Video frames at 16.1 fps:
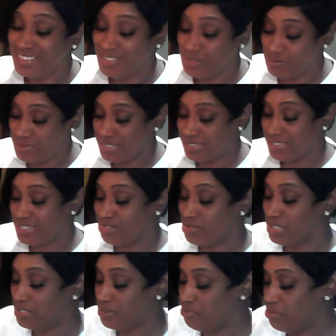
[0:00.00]
You make this
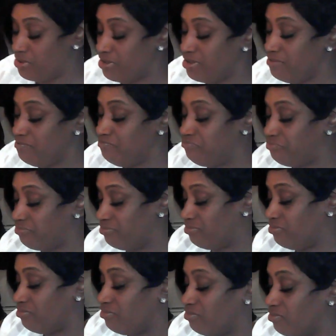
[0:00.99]
recipe
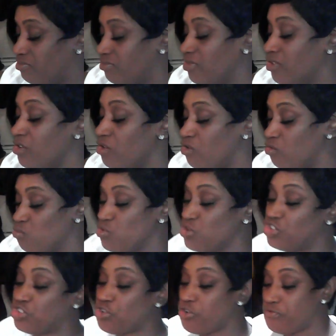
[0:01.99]

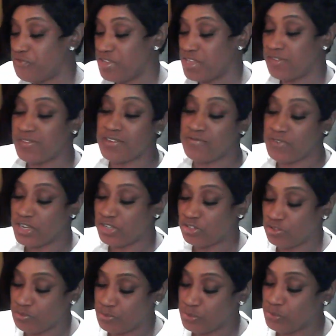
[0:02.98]
with your favorite
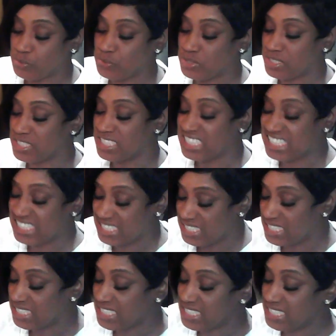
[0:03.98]
vegetables and
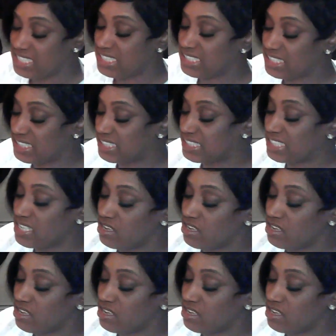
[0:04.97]
seasonings.